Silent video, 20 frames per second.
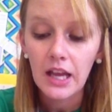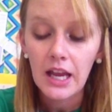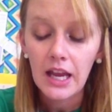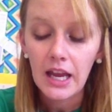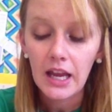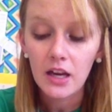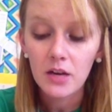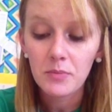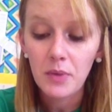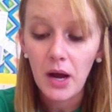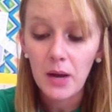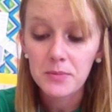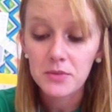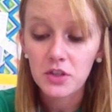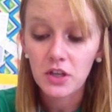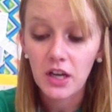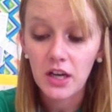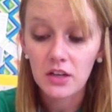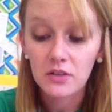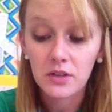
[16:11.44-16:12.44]
Hannah pops
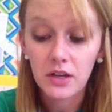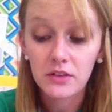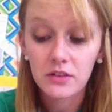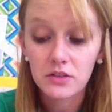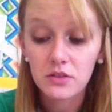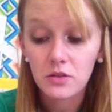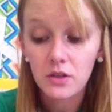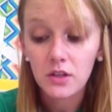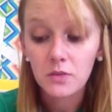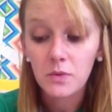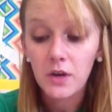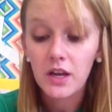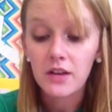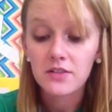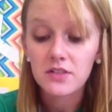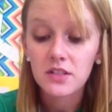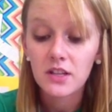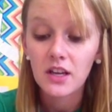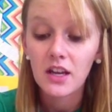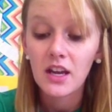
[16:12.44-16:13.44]
her head around the door and
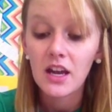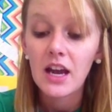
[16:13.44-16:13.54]
waves.